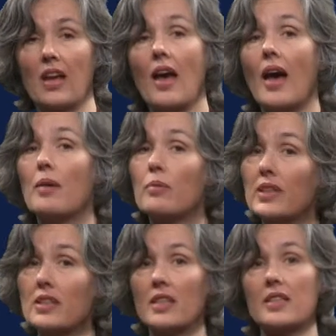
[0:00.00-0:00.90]
And with
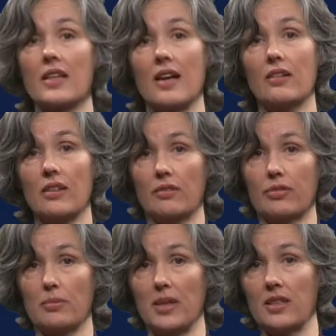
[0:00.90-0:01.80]
this error
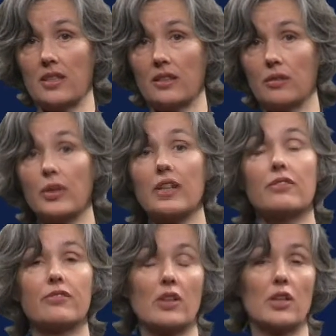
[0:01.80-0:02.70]
information, we
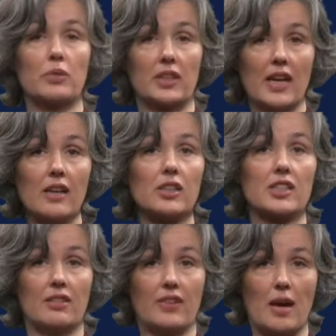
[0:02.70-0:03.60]
infer what errors
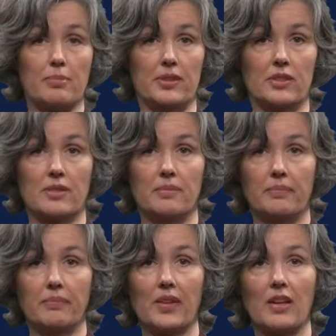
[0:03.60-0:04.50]
have happened.
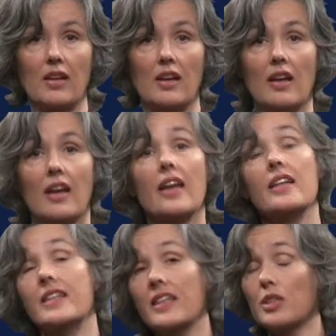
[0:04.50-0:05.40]
In
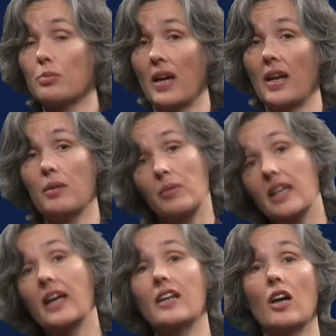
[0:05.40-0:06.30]
this way, we
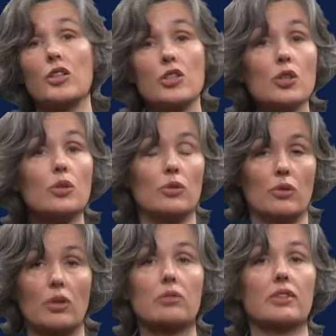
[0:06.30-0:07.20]
can undo
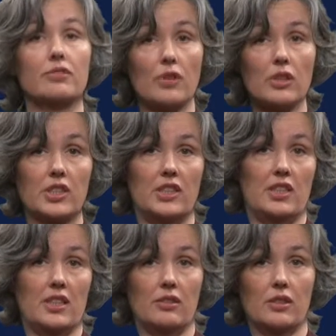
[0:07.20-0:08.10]
or reverse these
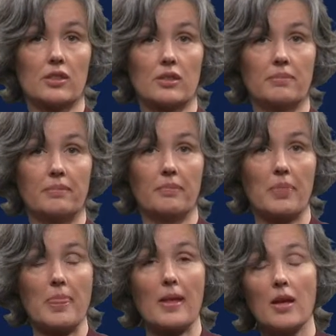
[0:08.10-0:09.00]
errors.
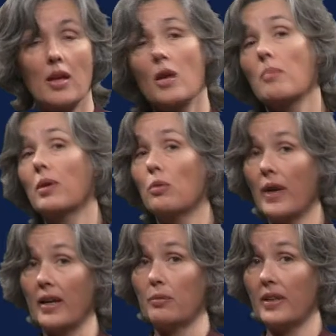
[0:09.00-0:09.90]
But
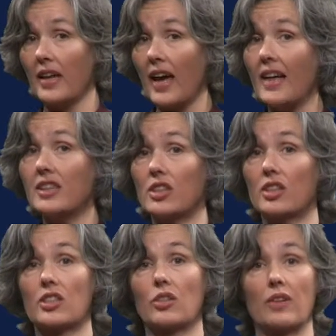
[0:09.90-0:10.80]
wait, we can't
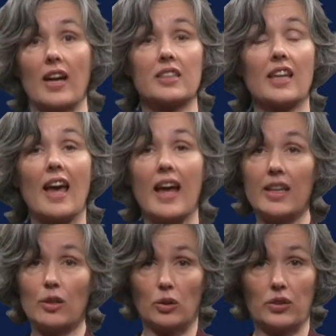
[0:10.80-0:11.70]
just correct any
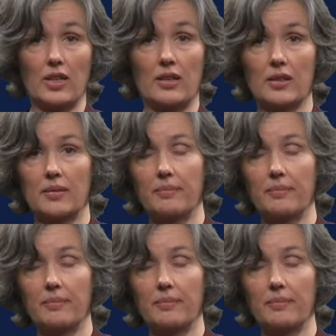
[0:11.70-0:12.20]
old error.